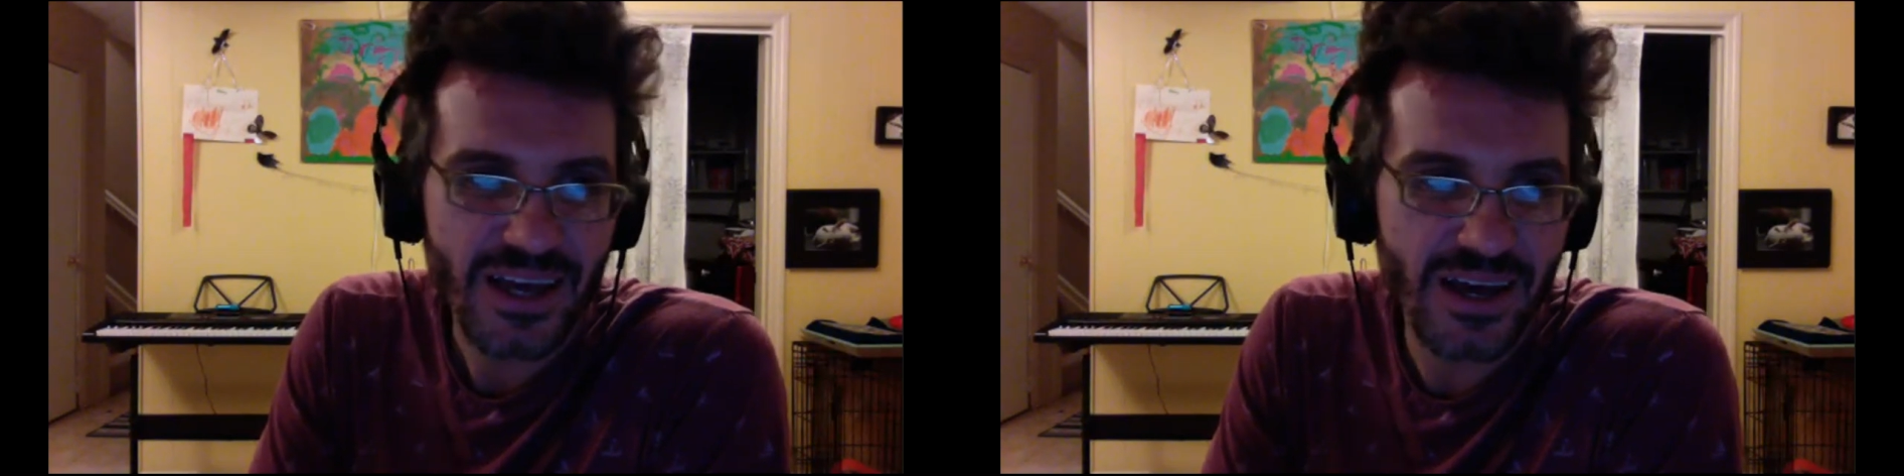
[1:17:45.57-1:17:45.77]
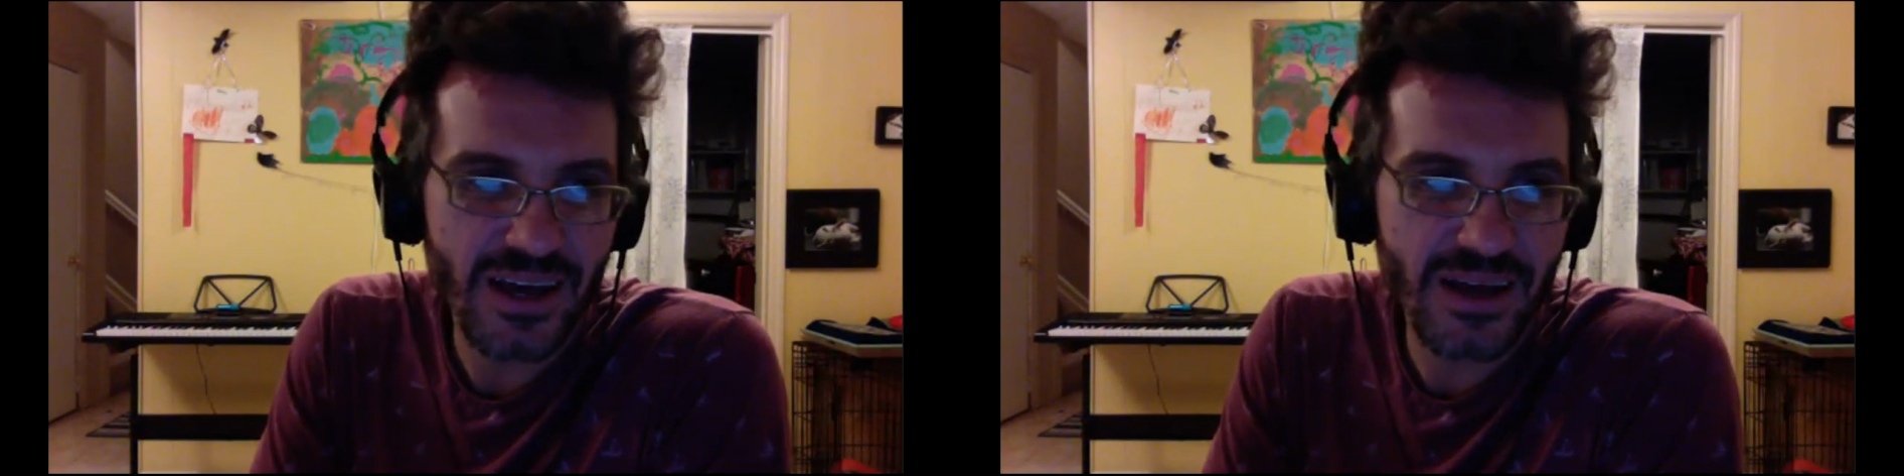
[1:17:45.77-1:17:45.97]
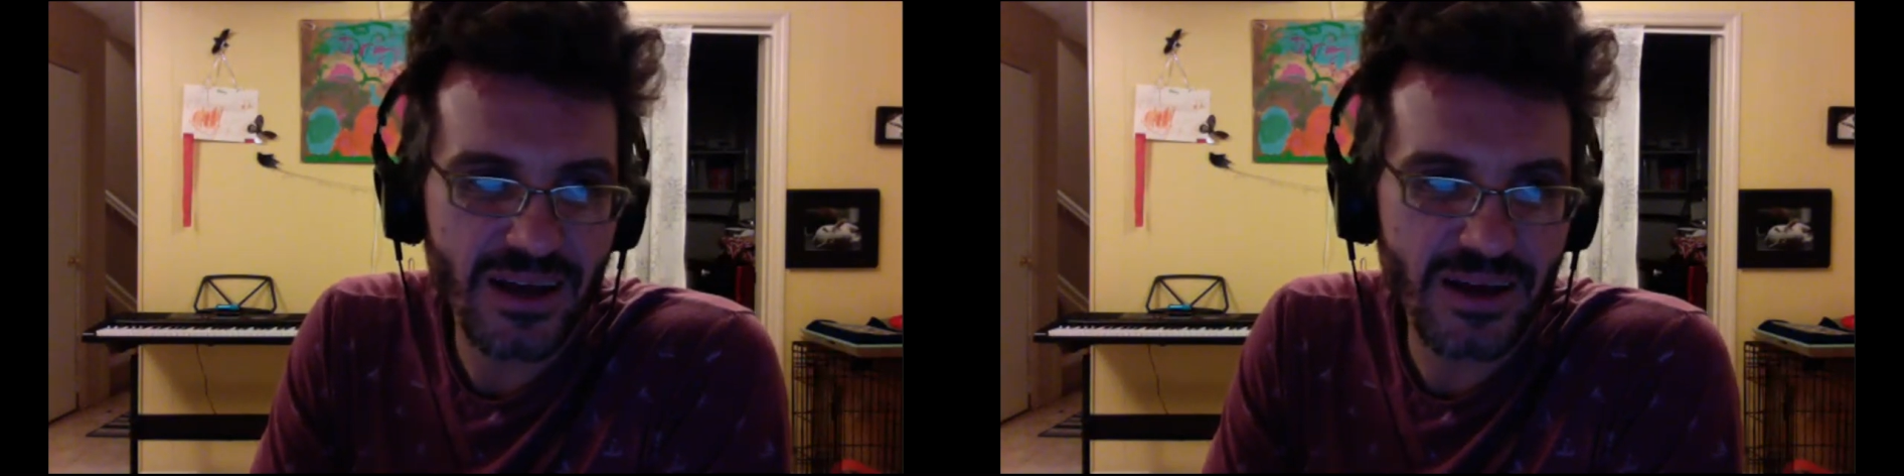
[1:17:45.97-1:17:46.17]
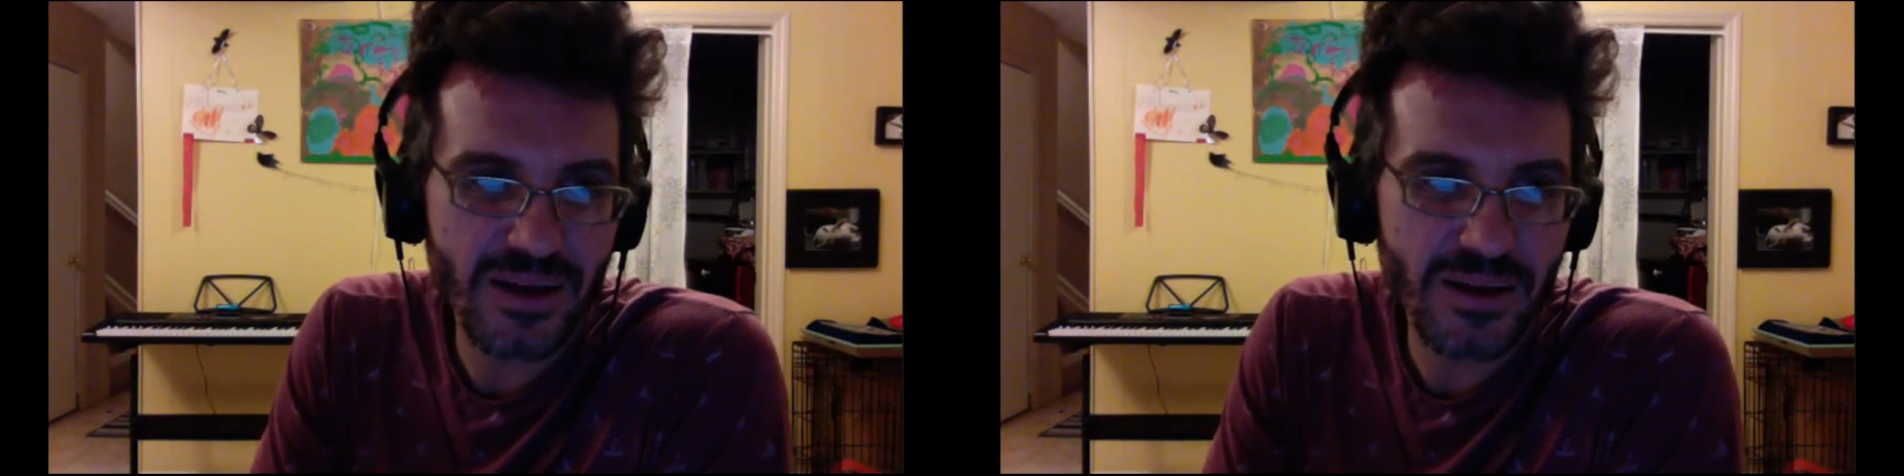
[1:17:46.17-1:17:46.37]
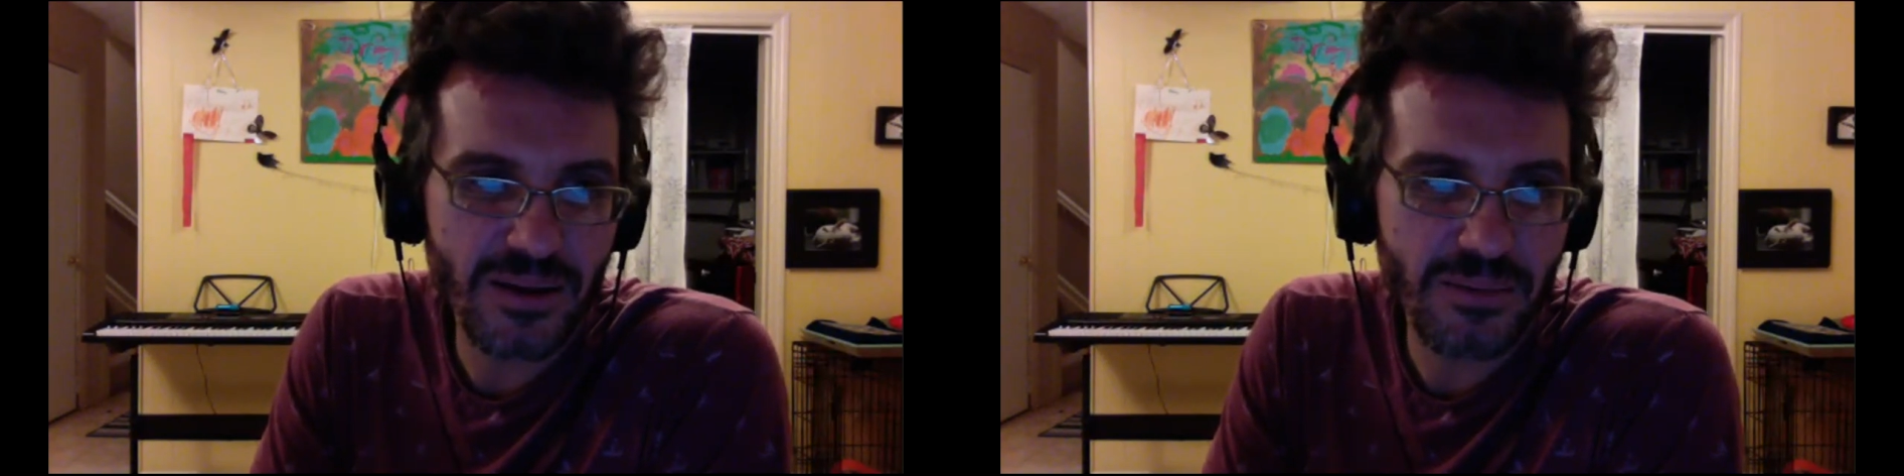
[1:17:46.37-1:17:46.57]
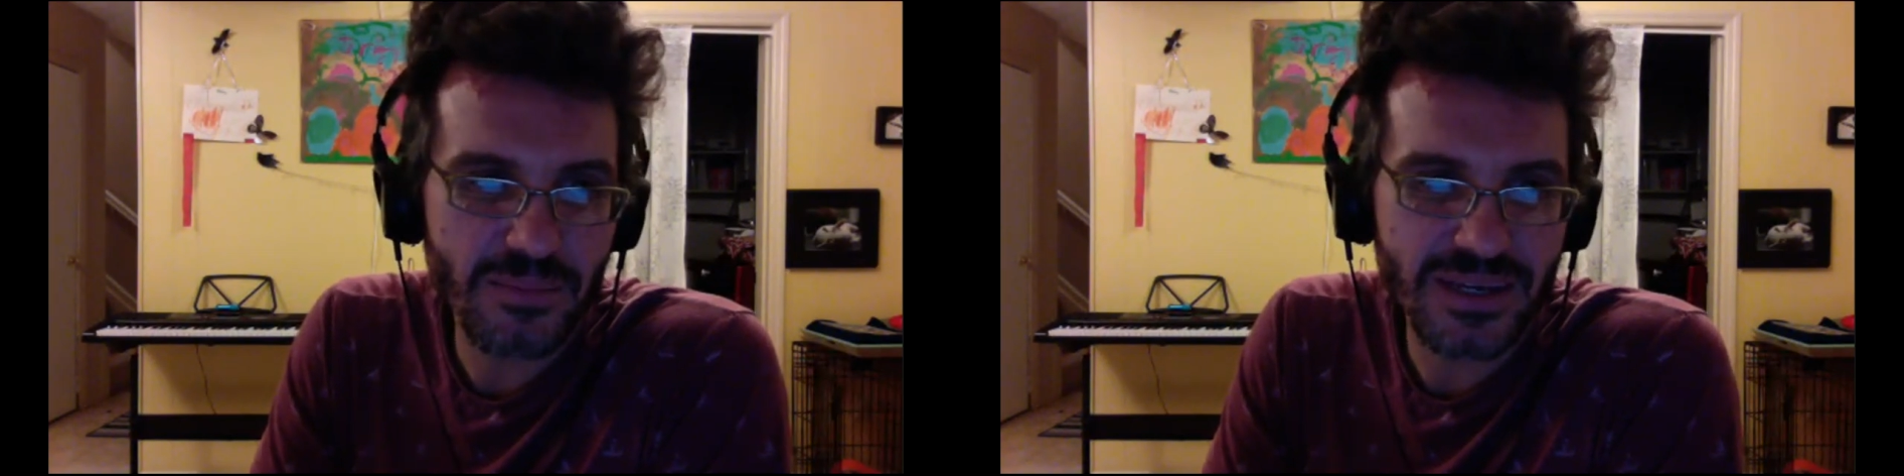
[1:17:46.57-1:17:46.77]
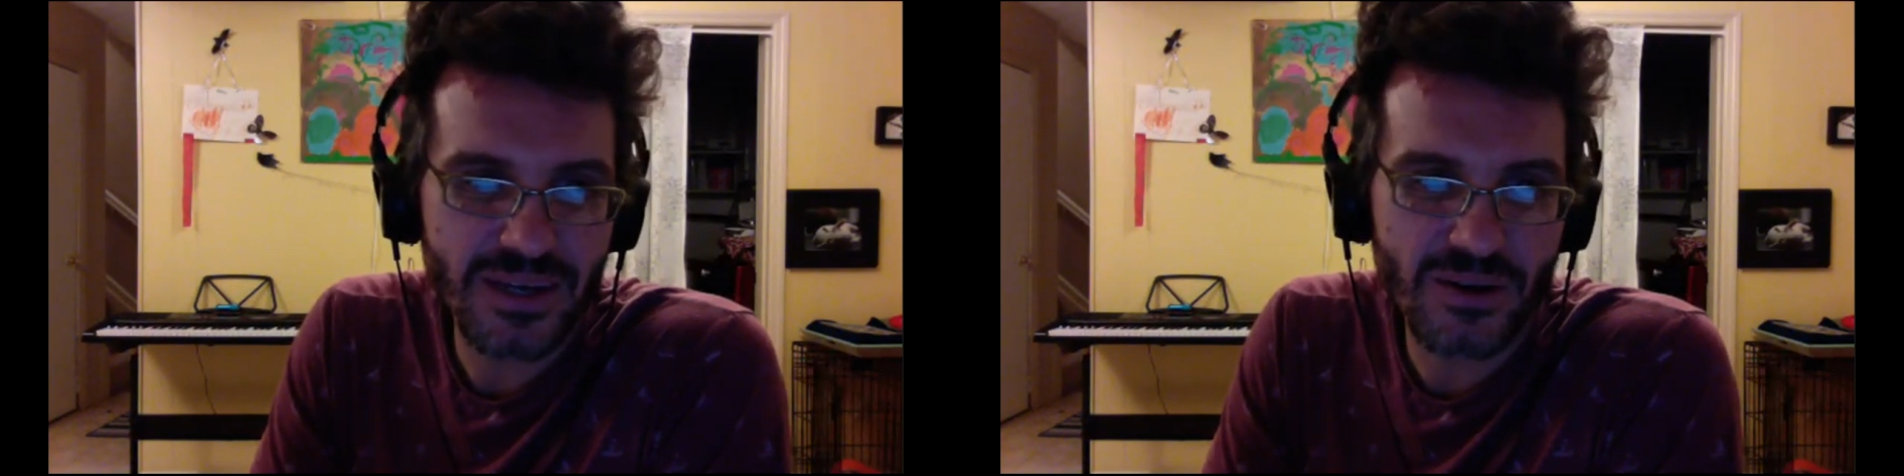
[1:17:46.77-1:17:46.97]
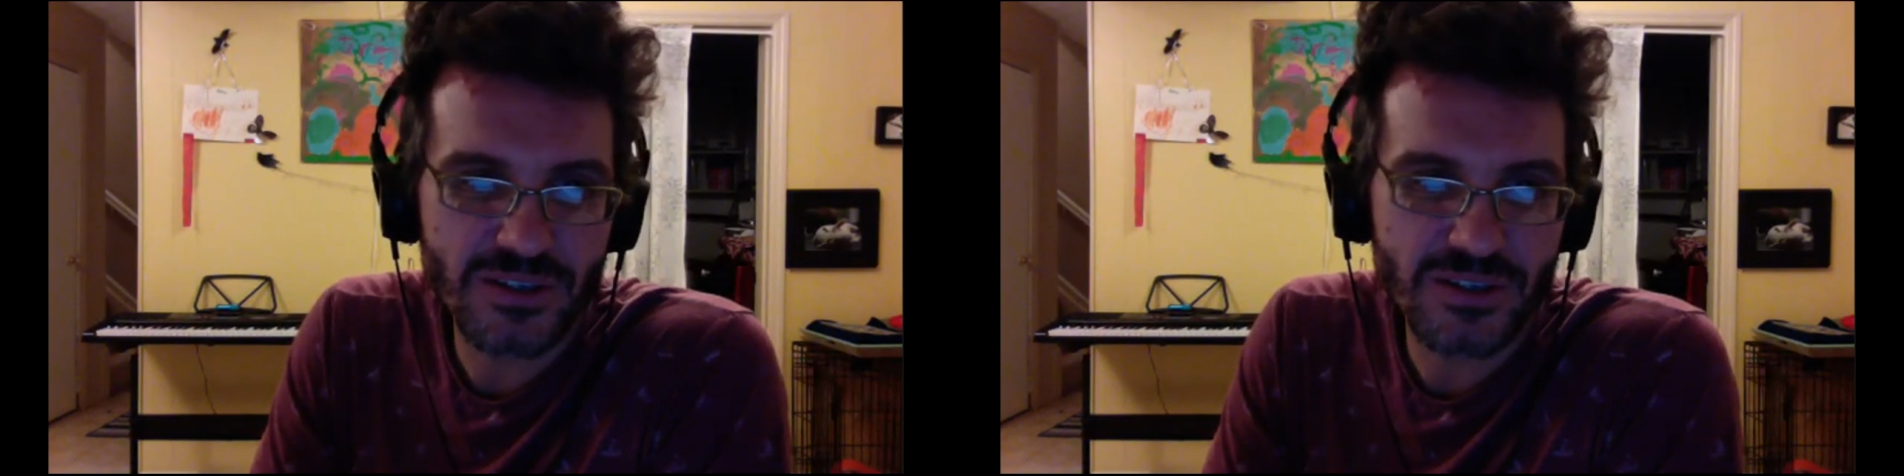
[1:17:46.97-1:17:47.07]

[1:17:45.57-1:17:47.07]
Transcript: He also